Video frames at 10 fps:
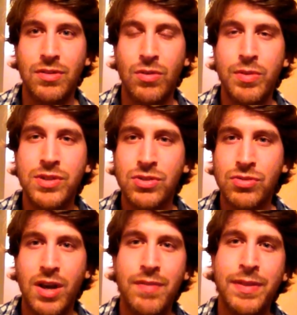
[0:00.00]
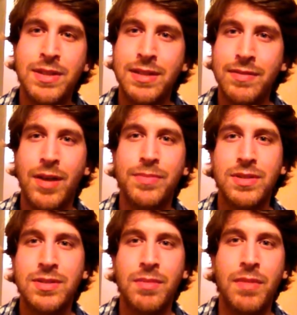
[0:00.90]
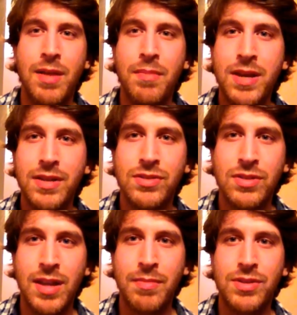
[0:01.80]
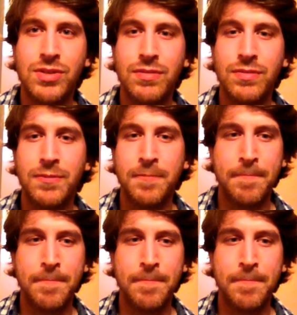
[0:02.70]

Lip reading: always striving to live up to some image, the image of